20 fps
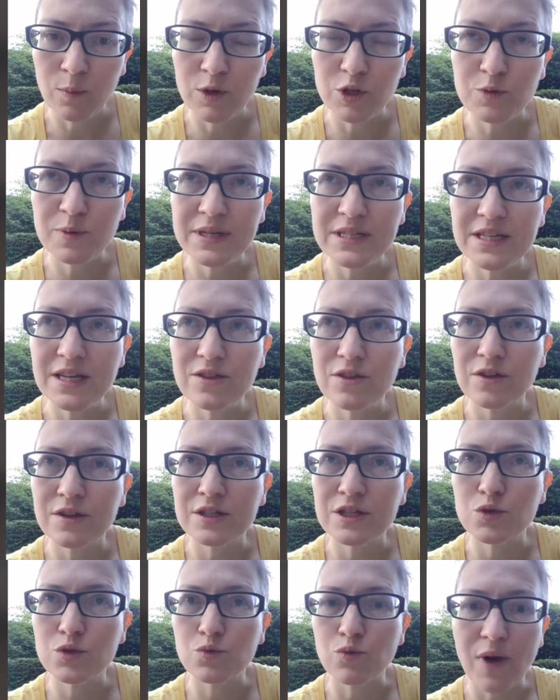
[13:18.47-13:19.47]
which means either
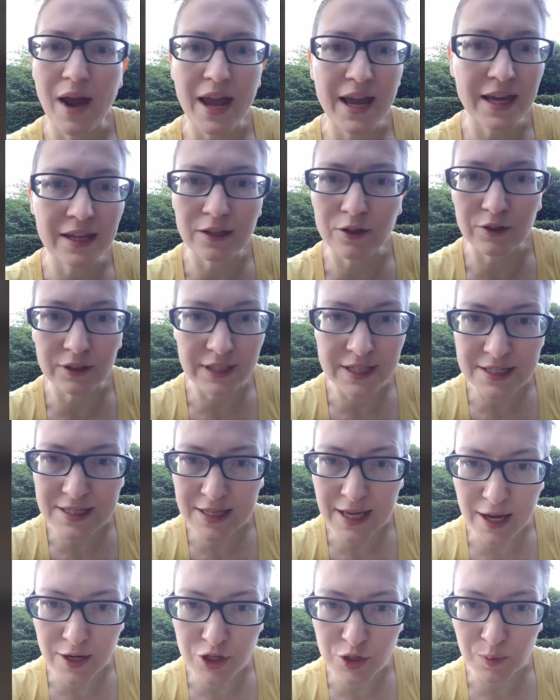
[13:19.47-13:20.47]
this is regularly
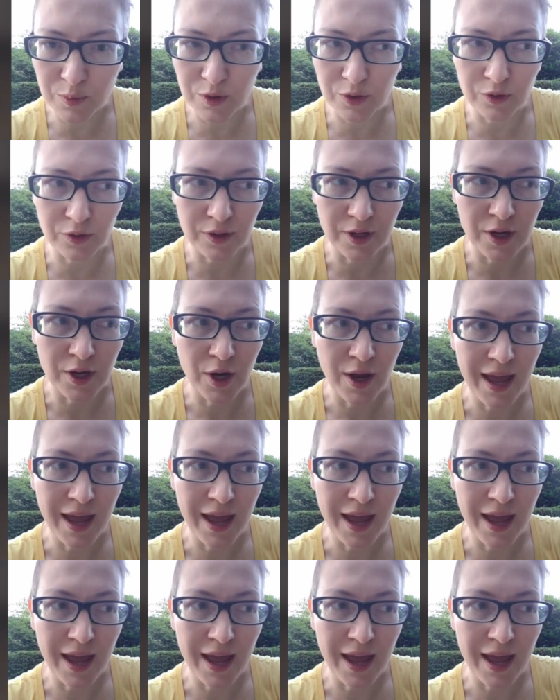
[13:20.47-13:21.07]
scheduled